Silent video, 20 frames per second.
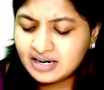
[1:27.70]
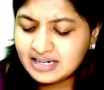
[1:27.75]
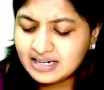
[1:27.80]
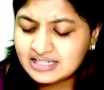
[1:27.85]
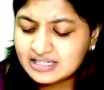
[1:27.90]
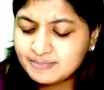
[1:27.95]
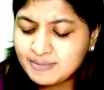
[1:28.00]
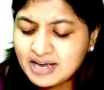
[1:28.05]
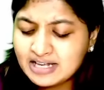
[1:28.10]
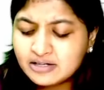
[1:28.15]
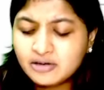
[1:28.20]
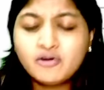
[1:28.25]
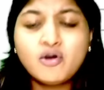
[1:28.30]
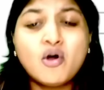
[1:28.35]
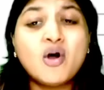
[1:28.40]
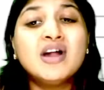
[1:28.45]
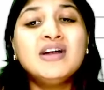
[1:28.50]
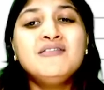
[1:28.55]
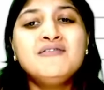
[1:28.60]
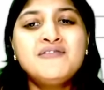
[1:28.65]
inspire the
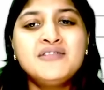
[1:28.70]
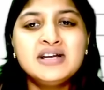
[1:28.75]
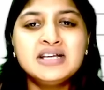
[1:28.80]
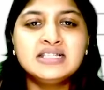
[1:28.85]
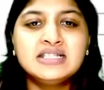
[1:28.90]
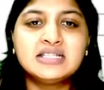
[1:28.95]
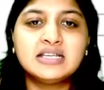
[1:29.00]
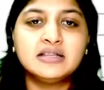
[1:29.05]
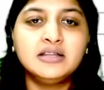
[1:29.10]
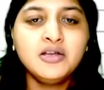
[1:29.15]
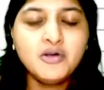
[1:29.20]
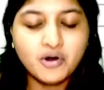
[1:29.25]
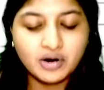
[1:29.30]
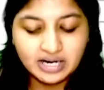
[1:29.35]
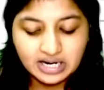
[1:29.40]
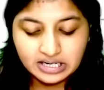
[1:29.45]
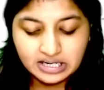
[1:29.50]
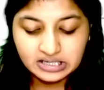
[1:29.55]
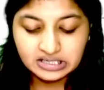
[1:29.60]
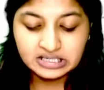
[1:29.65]
confidence in the
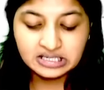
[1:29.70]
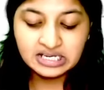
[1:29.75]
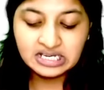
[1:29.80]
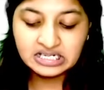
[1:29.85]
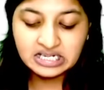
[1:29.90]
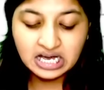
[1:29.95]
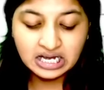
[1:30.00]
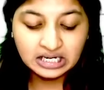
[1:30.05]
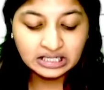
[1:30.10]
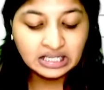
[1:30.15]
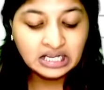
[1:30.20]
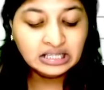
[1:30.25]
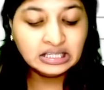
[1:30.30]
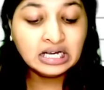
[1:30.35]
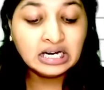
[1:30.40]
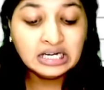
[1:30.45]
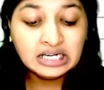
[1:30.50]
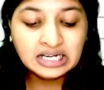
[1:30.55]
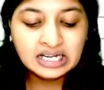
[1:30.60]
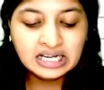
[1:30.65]
auditors. These are the
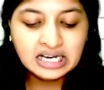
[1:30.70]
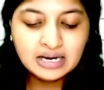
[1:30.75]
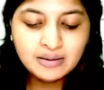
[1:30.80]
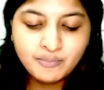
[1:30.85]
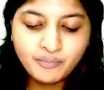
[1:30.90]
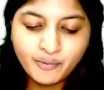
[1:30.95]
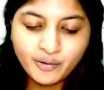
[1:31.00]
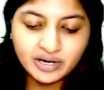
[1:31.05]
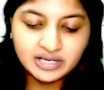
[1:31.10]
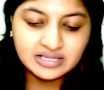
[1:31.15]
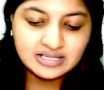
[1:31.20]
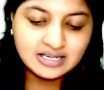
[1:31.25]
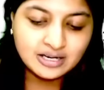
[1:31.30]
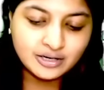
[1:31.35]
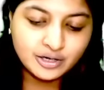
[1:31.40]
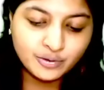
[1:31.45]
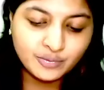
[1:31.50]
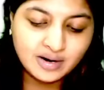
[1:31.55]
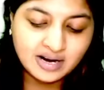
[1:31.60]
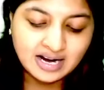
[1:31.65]
13 points
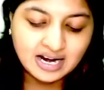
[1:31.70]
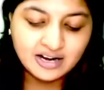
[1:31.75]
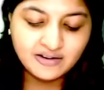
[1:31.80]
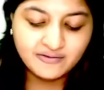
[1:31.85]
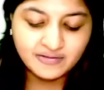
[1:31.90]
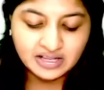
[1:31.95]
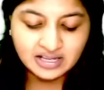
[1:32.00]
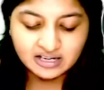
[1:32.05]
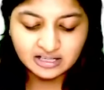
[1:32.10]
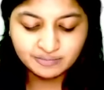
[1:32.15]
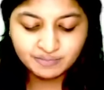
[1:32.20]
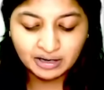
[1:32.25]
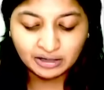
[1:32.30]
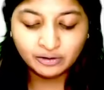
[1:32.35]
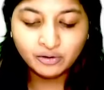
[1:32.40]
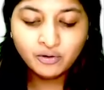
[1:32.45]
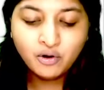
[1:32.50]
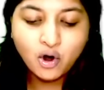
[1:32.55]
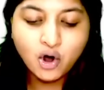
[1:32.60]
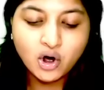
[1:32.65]
that you will write with
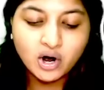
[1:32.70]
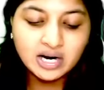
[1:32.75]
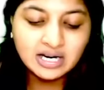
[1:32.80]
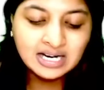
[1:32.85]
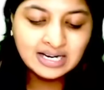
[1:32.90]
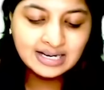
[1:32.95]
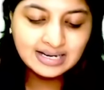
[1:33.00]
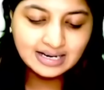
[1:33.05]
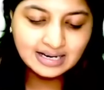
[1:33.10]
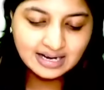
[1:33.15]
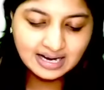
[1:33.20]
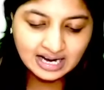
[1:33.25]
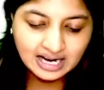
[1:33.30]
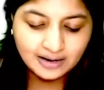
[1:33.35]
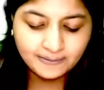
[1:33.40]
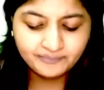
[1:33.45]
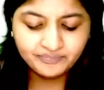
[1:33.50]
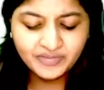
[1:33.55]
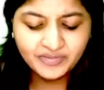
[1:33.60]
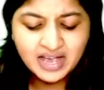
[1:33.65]
respect to audit
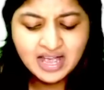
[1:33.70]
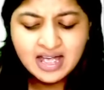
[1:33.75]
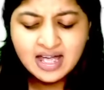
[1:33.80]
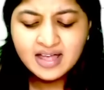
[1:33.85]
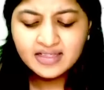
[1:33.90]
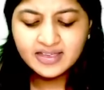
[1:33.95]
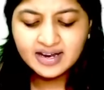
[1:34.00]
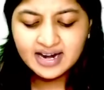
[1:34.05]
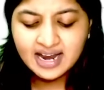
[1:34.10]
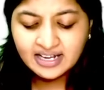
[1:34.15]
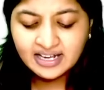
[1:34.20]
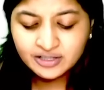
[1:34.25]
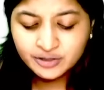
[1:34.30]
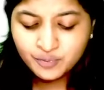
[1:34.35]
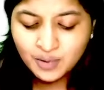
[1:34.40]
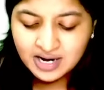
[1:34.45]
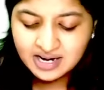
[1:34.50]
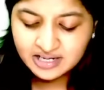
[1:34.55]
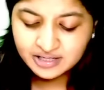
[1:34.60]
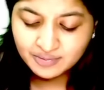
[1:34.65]
trail. The next
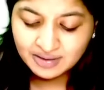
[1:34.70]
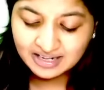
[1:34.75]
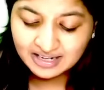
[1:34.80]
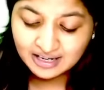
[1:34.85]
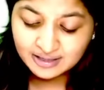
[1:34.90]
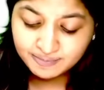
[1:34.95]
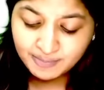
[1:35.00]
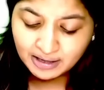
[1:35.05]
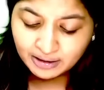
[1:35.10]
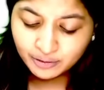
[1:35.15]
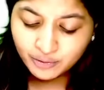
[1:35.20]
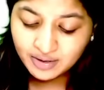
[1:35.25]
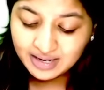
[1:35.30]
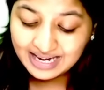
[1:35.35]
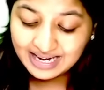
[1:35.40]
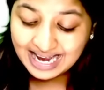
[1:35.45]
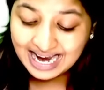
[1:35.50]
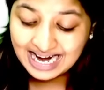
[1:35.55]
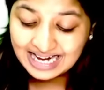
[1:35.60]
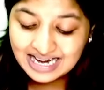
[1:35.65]
one is with respect to
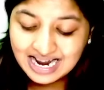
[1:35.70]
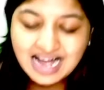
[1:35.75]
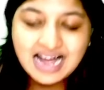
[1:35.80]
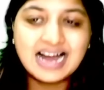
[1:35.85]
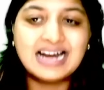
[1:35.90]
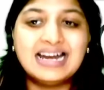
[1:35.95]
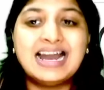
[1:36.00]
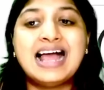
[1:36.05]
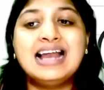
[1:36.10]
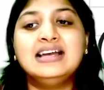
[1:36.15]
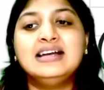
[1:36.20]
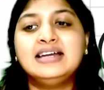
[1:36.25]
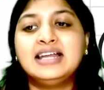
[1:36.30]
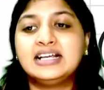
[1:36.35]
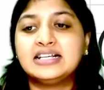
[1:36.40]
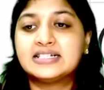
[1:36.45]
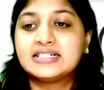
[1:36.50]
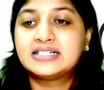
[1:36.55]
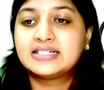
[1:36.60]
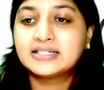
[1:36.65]
data
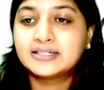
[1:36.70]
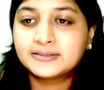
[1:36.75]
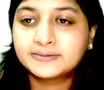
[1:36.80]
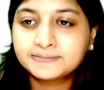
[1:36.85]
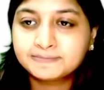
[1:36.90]
analytics.